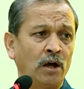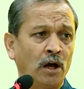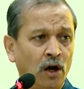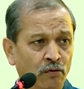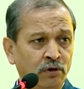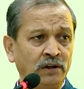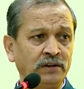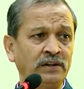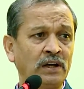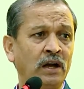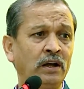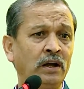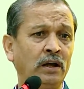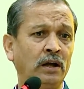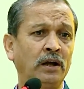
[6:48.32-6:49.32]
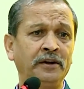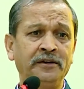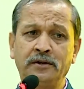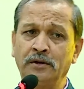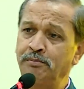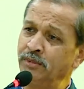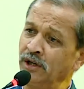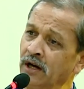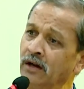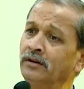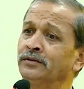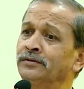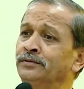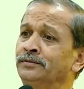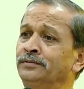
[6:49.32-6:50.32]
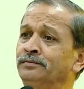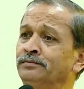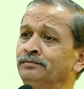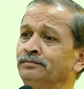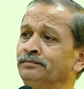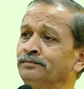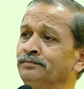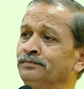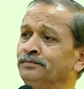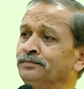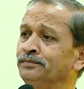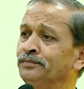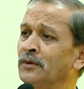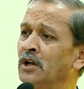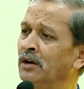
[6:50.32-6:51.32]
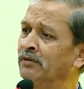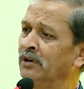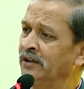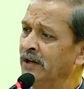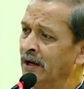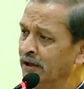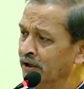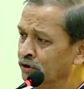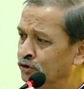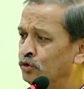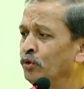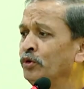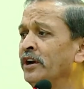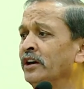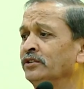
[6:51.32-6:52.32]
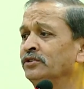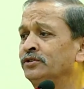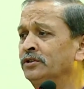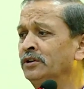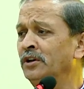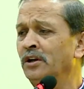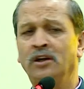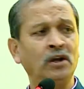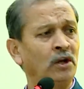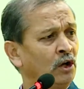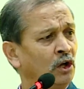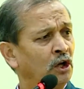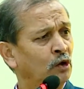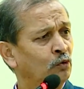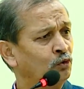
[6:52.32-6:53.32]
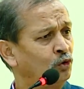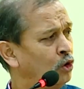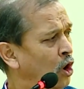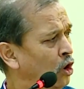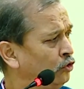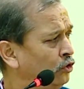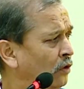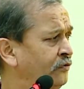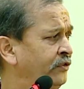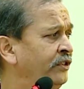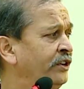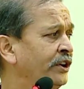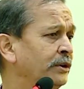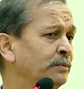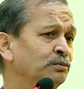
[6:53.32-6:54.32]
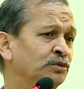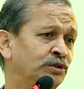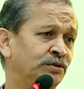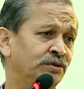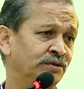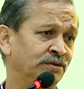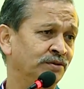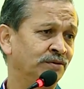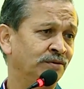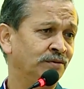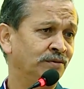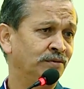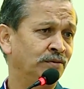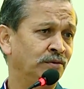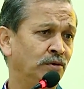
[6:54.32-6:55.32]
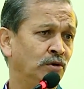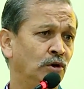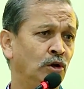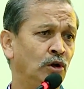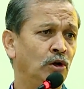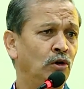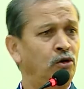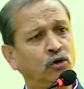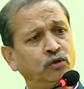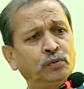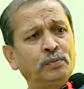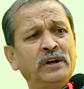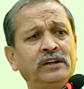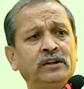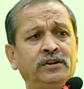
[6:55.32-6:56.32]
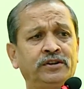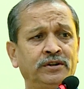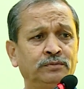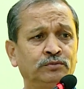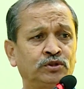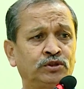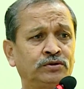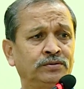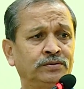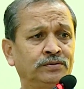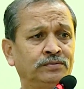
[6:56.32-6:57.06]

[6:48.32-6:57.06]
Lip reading: our young entrepreneur, our young students have lot of dreams, many dreams.